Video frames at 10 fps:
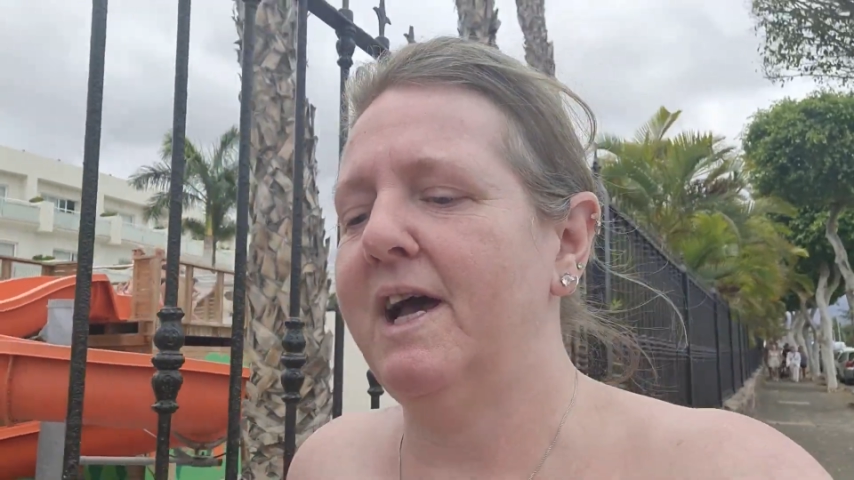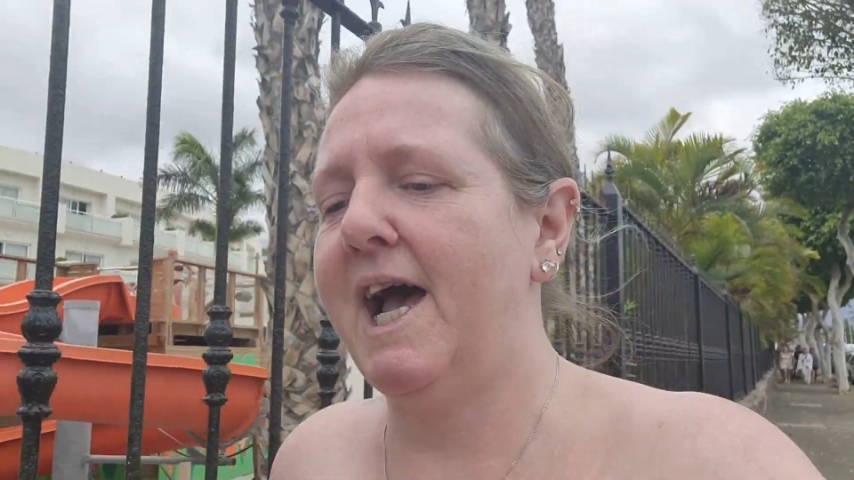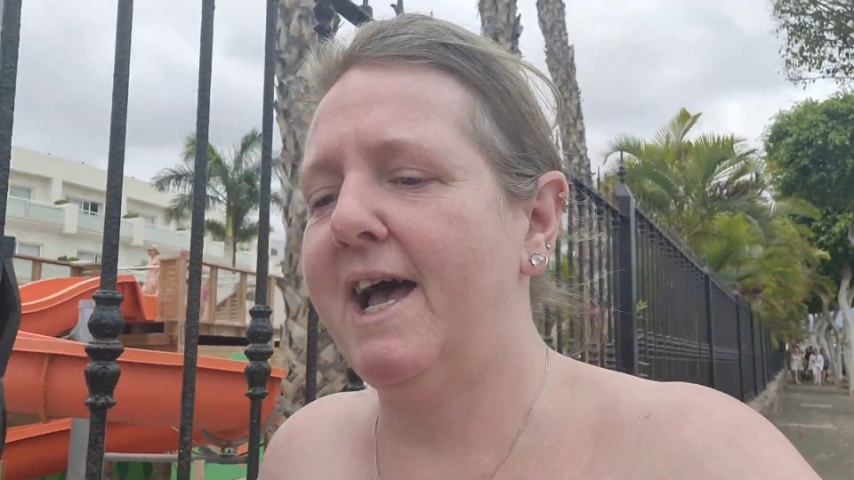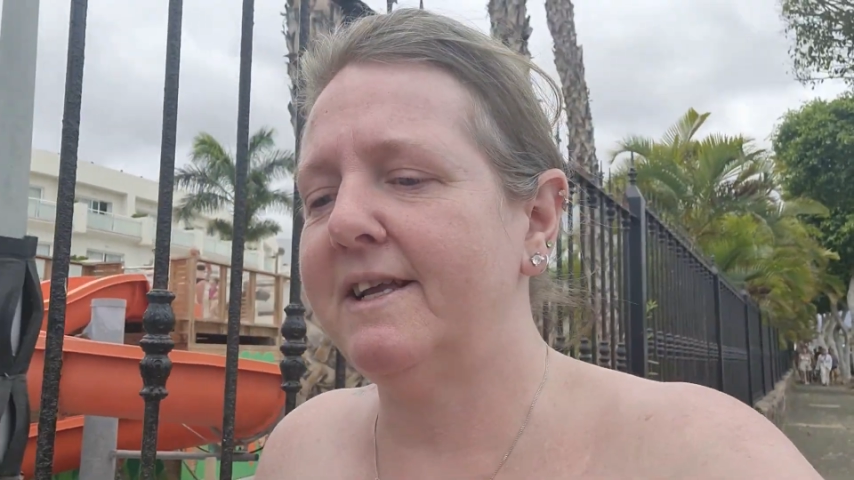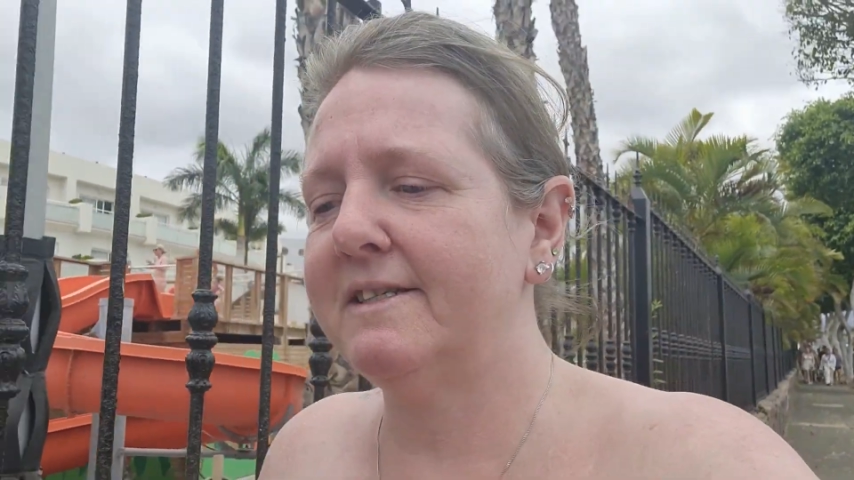
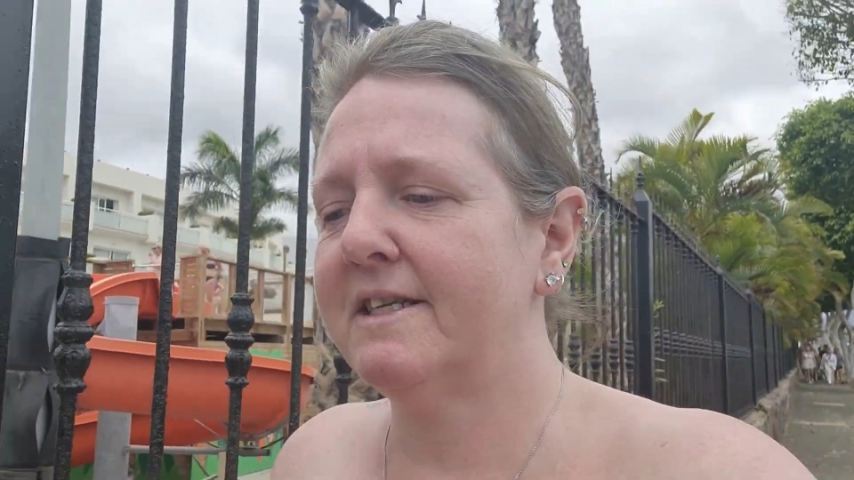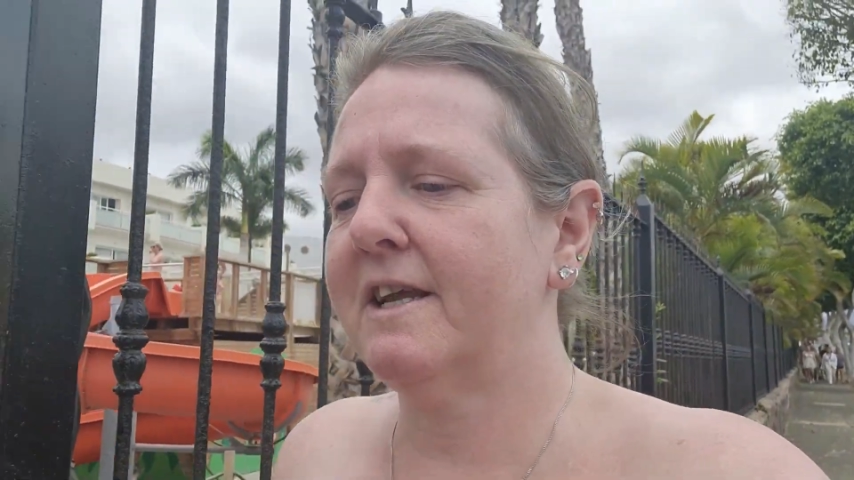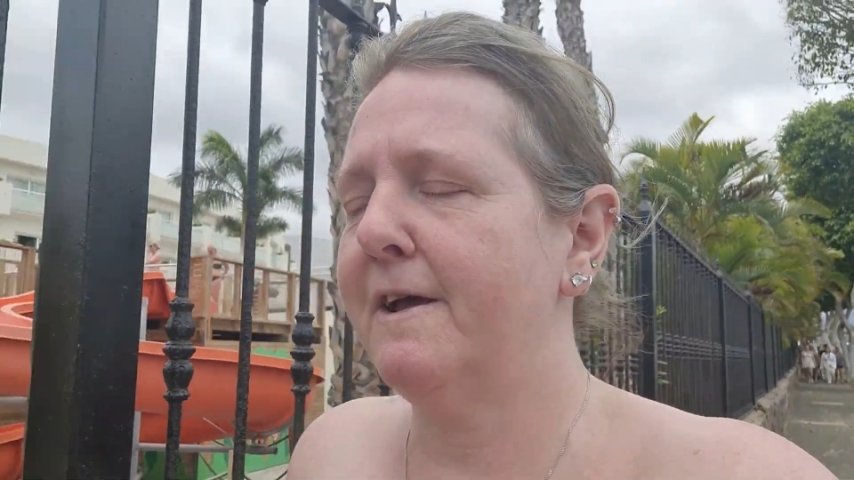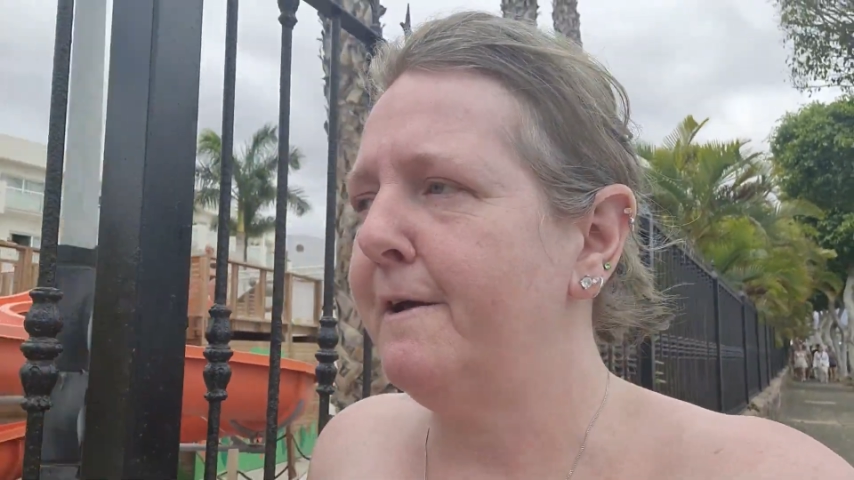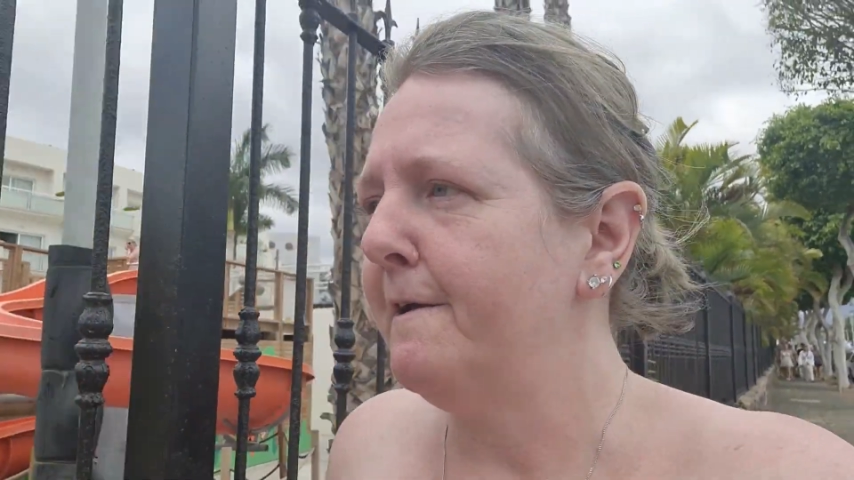and
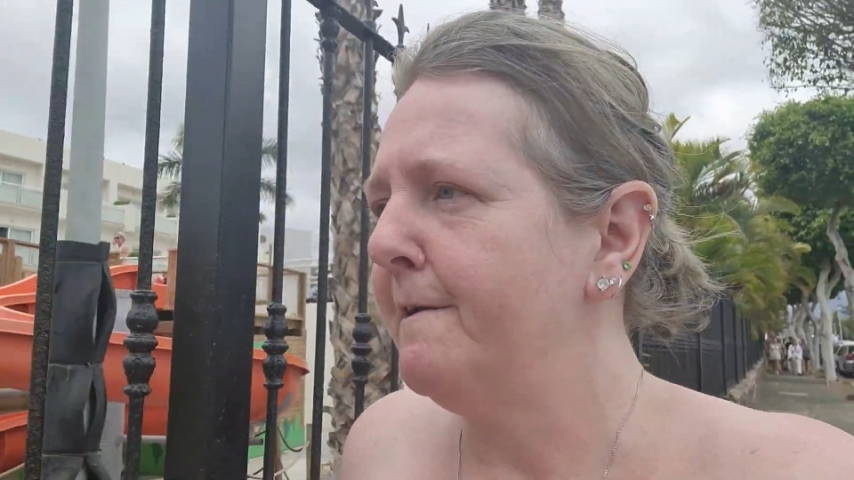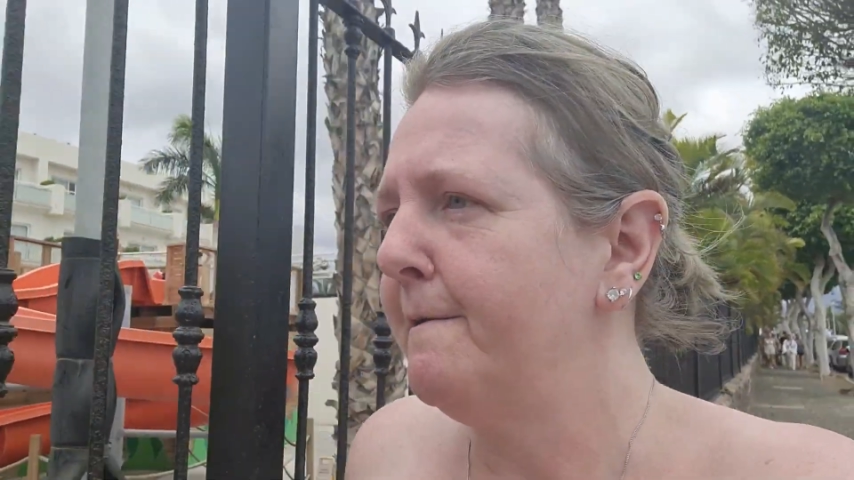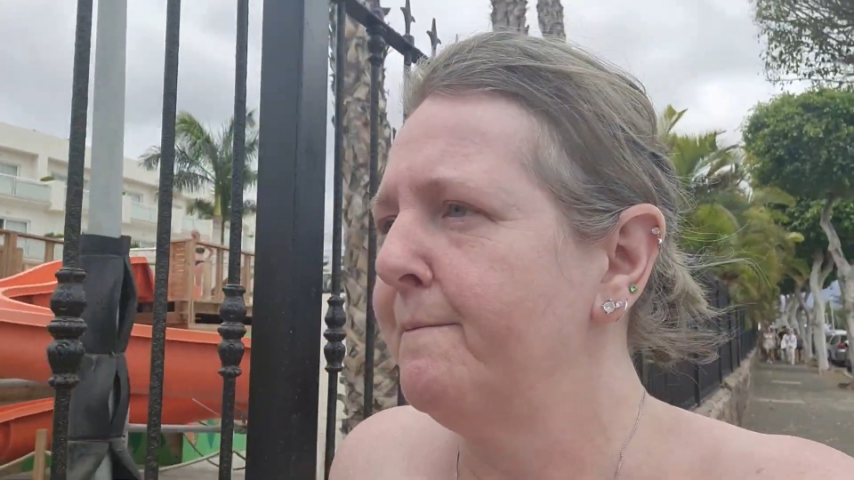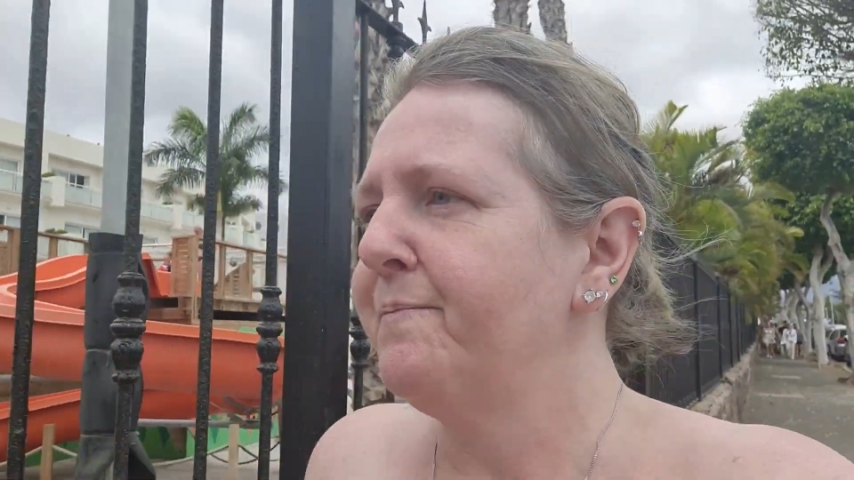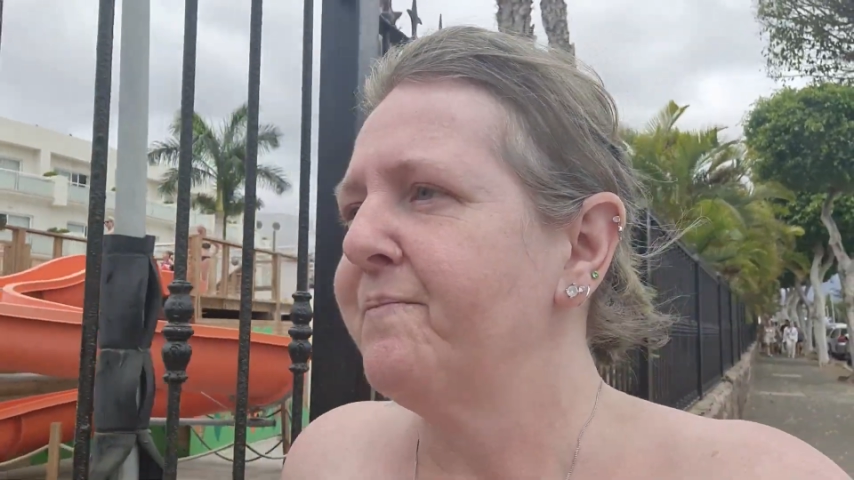
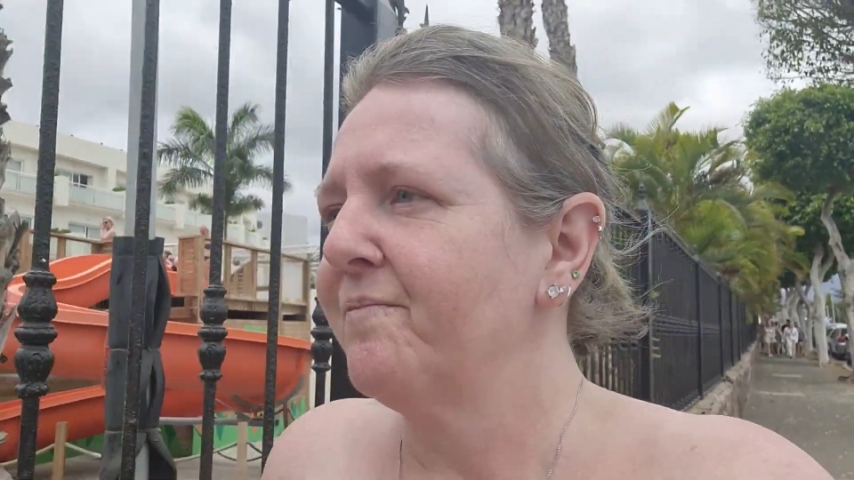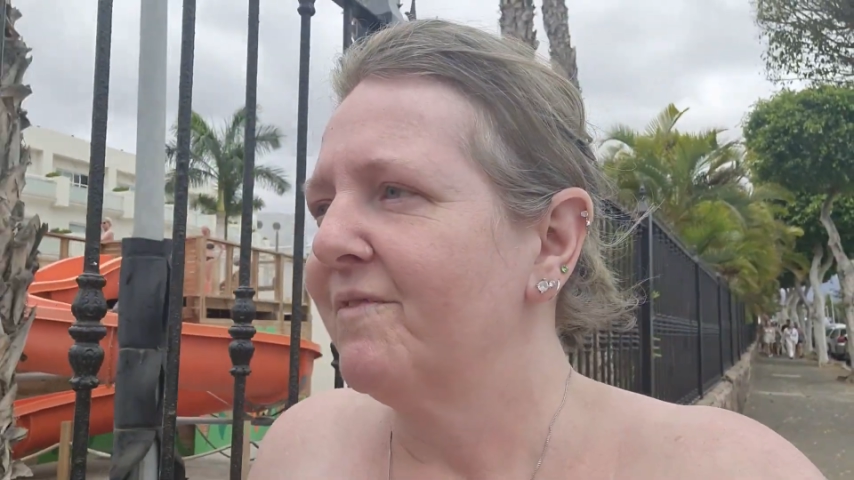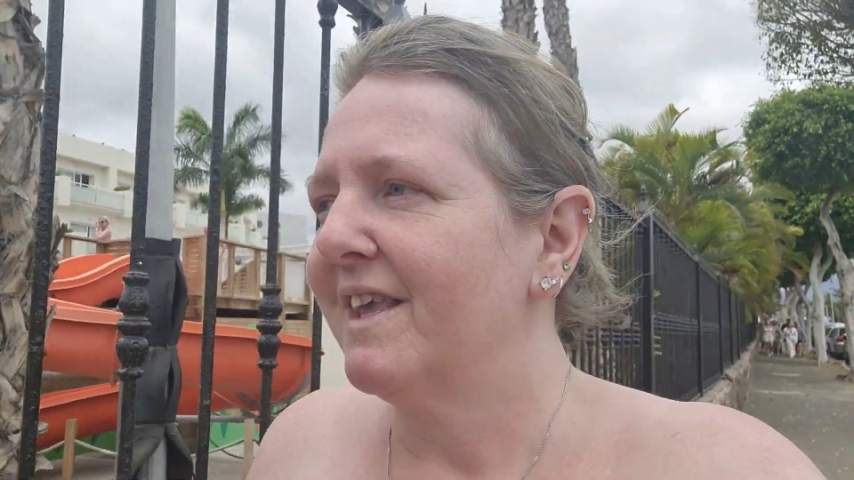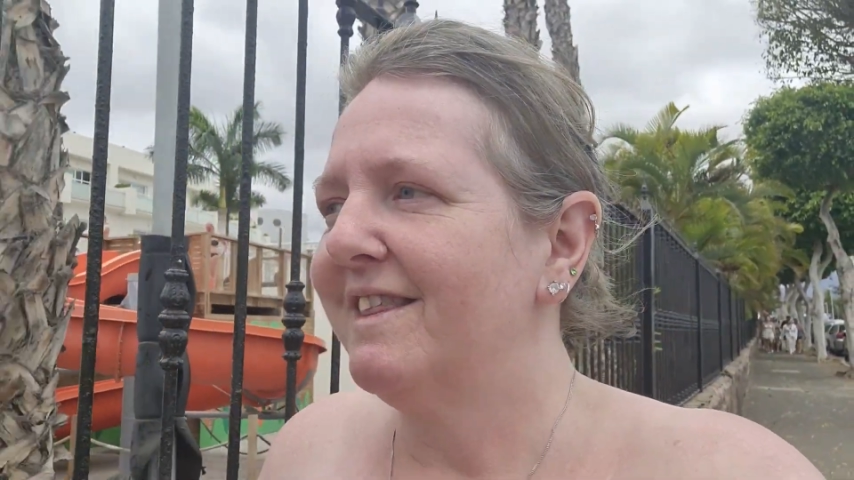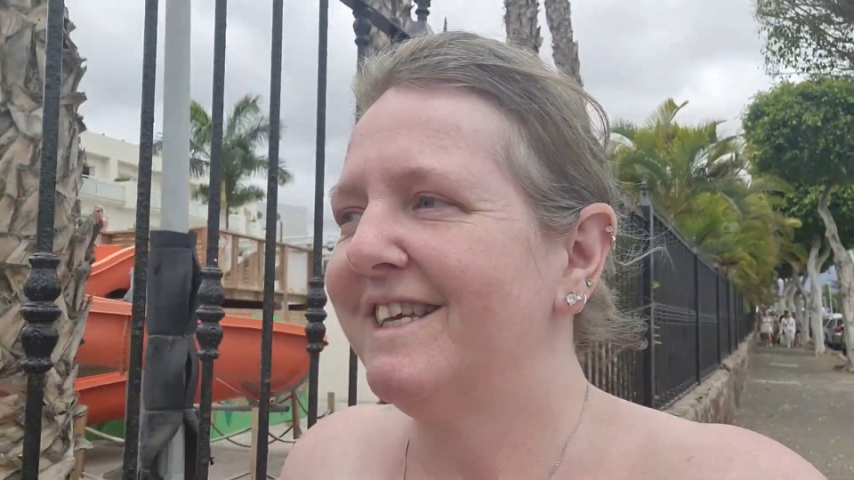
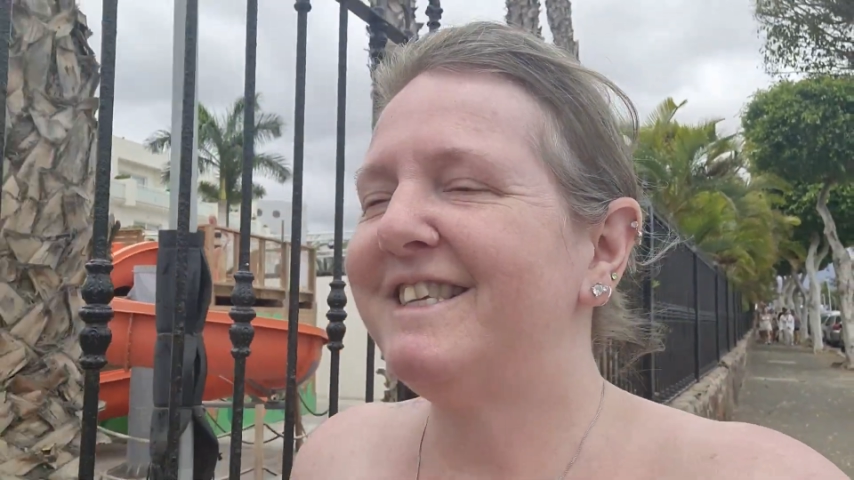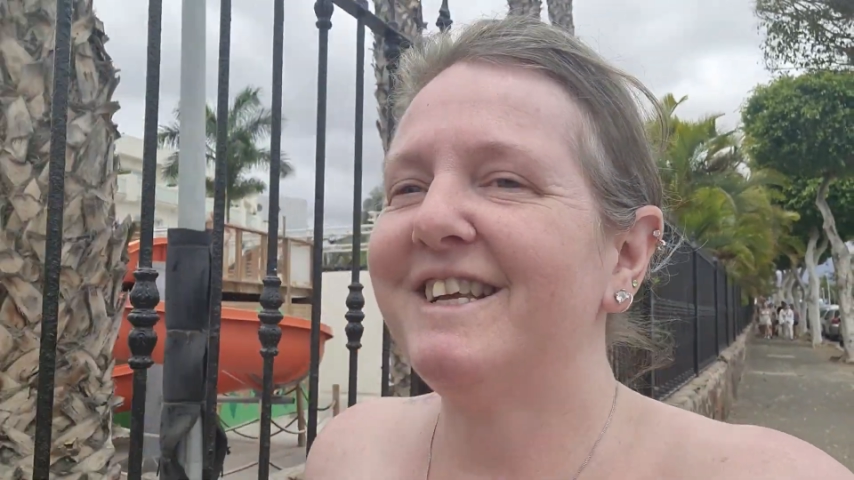this,